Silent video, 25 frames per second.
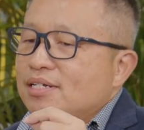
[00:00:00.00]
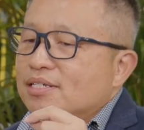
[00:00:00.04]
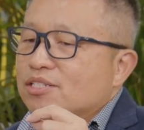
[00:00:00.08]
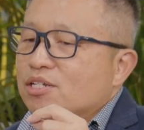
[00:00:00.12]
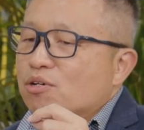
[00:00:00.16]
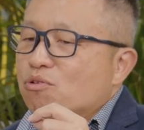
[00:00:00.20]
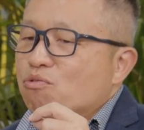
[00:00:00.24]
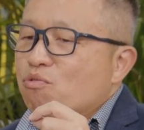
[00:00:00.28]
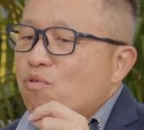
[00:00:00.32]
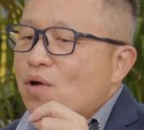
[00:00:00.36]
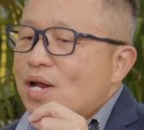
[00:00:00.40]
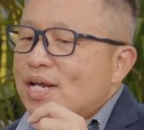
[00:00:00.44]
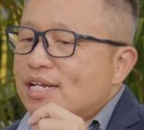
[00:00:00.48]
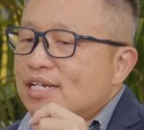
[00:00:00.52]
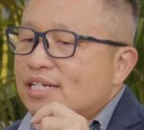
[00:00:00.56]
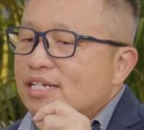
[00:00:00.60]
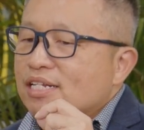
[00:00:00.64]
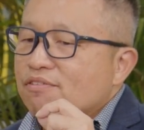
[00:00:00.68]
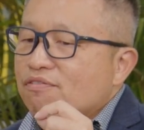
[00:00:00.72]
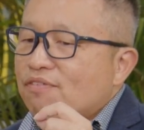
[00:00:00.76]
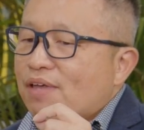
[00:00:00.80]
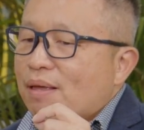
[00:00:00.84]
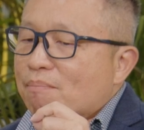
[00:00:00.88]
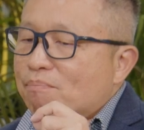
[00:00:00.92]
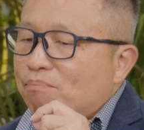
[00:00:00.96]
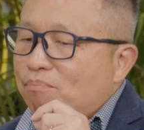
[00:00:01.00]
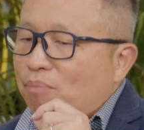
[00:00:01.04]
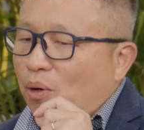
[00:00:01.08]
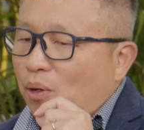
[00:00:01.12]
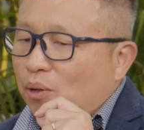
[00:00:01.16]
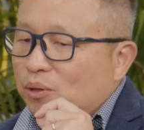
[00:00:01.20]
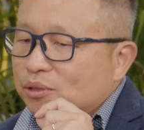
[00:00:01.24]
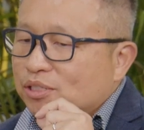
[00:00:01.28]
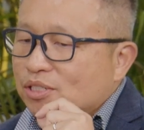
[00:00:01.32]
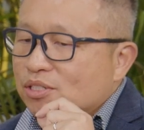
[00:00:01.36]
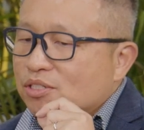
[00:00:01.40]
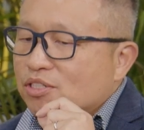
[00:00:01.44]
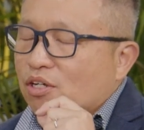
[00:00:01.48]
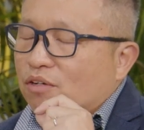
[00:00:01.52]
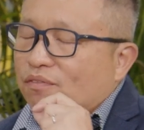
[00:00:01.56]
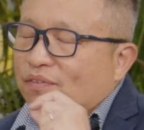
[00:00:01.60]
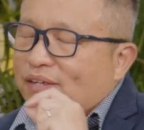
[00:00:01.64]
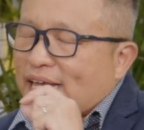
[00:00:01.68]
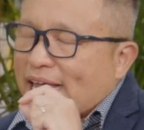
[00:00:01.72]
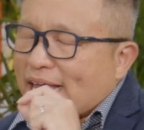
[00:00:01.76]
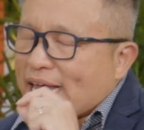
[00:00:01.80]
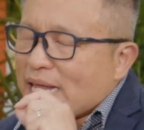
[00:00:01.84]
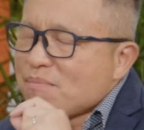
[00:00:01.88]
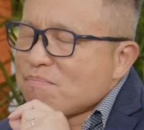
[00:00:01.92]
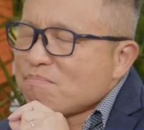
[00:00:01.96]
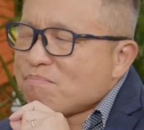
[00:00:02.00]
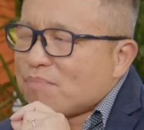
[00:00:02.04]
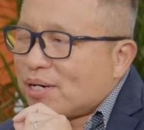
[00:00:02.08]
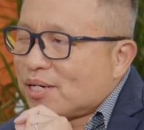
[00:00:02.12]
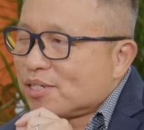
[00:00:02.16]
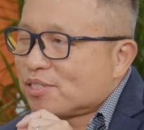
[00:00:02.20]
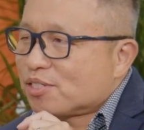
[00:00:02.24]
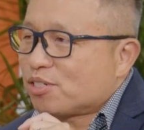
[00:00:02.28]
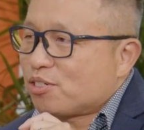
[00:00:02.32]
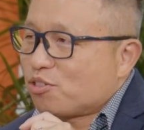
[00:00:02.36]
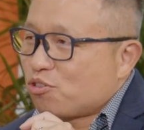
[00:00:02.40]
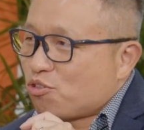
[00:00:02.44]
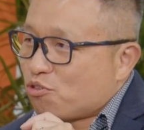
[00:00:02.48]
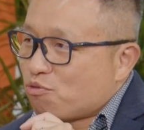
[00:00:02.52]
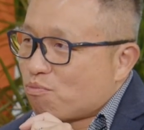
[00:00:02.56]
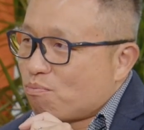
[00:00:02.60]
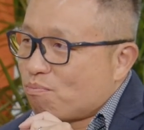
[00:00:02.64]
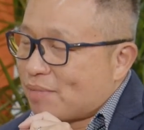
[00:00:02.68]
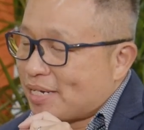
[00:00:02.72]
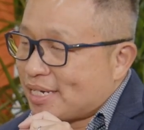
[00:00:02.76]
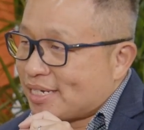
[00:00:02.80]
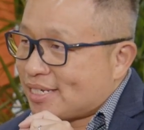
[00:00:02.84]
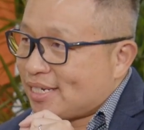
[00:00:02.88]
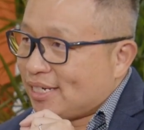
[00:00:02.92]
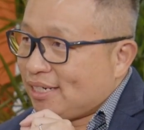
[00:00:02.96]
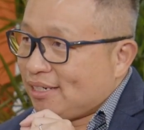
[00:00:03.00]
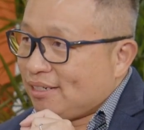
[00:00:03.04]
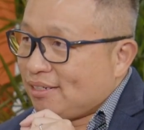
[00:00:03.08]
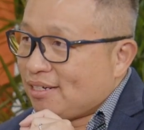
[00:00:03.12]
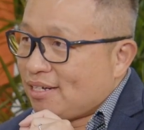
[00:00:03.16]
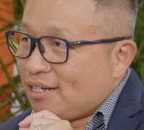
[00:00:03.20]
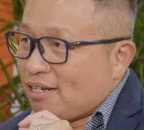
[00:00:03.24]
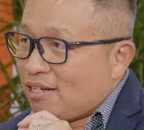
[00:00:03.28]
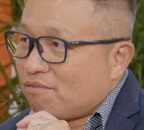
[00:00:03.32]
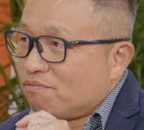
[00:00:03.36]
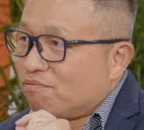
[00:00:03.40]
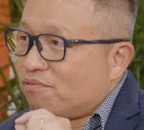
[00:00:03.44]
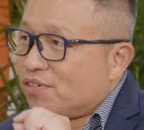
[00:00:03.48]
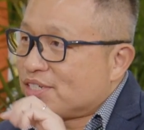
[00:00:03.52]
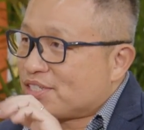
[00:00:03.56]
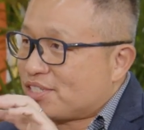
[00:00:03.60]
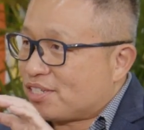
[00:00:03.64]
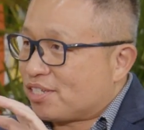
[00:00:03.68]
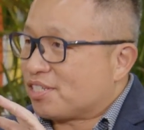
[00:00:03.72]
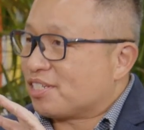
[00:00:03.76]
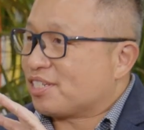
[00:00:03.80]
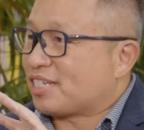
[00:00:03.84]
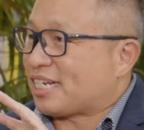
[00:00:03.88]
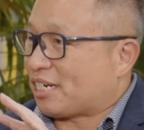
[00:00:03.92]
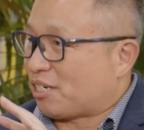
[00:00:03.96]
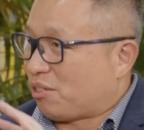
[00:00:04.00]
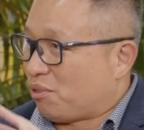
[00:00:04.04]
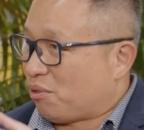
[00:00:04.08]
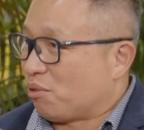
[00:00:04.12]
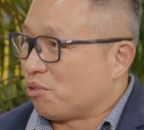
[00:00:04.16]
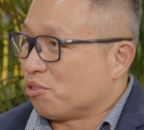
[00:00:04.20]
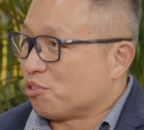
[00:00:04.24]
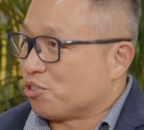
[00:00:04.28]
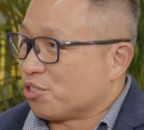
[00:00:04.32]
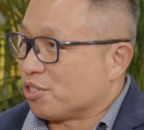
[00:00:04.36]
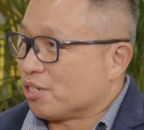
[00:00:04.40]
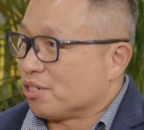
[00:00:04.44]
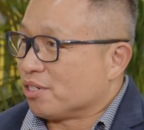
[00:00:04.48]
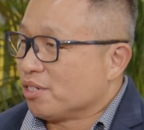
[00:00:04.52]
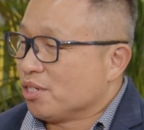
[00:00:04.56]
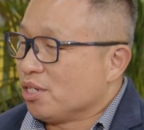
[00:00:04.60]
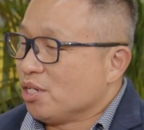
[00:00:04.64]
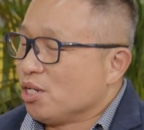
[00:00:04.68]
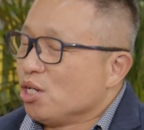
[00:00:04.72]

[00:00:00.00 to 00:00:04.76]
the relative importance of an in-person meeting versus technology.